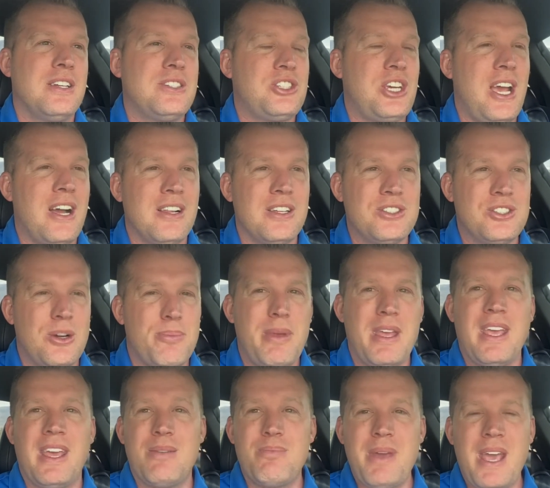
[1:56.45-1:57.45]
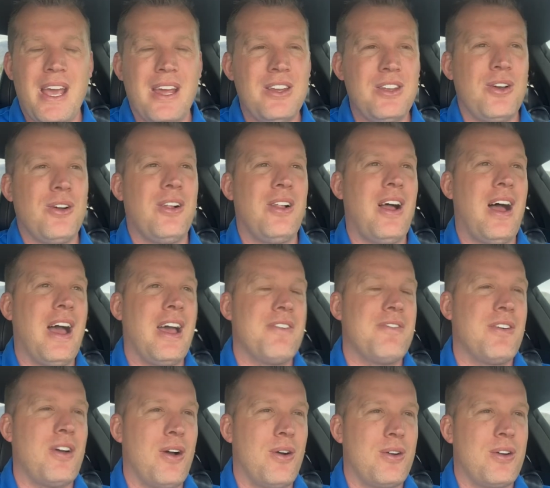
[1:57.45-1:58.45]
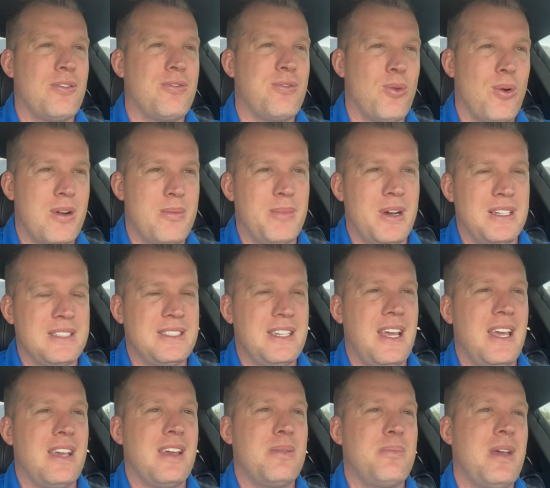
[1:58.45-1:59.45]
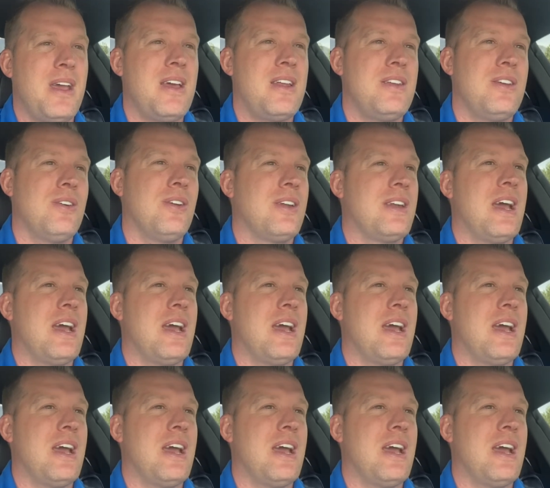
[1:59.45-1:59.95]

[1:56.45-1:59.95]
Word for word: Challenger in manual, I've owned a Ford Mustang in manual,